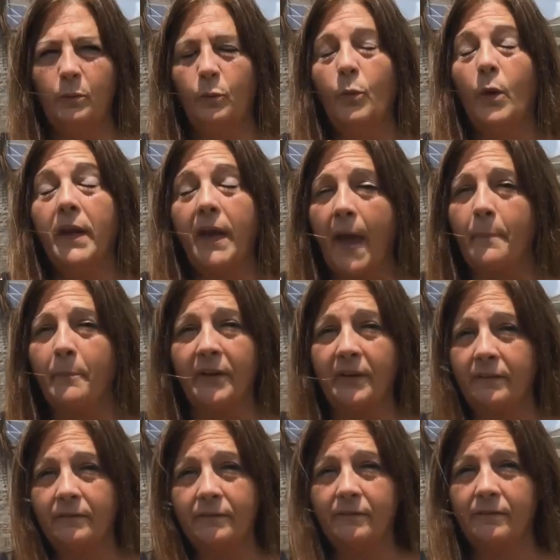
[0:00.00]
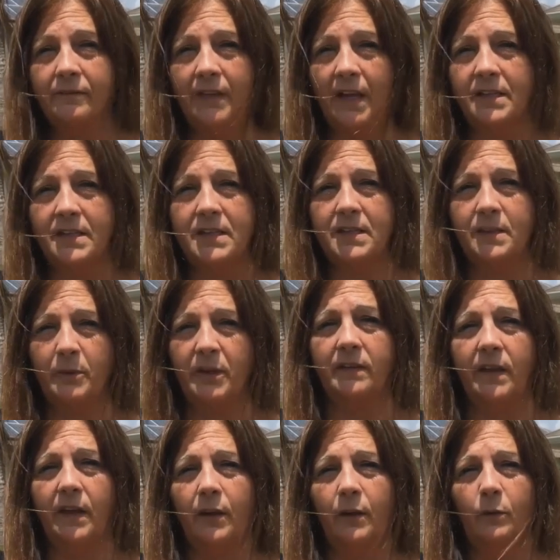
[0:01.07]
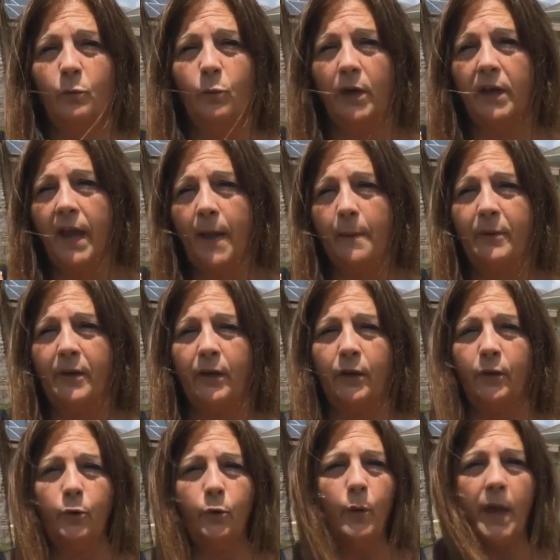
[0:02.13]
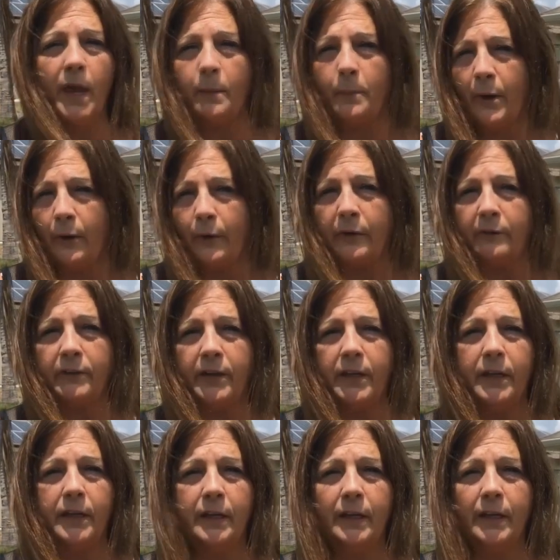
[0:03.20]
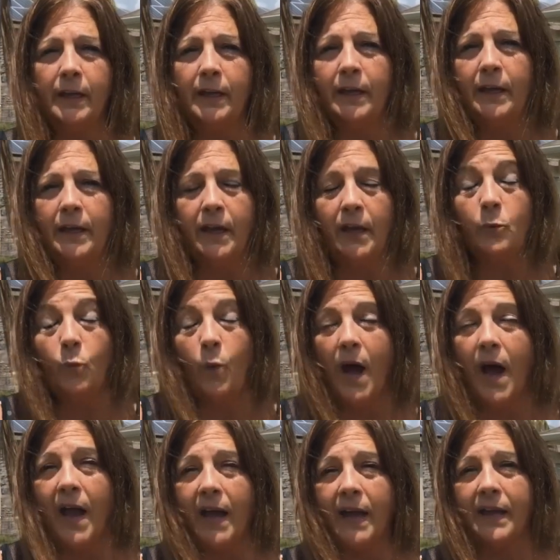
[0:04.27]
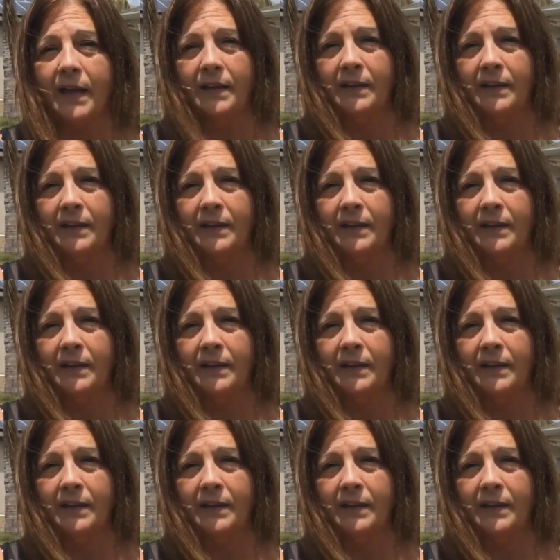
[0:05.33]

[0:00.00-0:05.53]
What happened? That's the big thing. What happened? Who had a part of it? And why?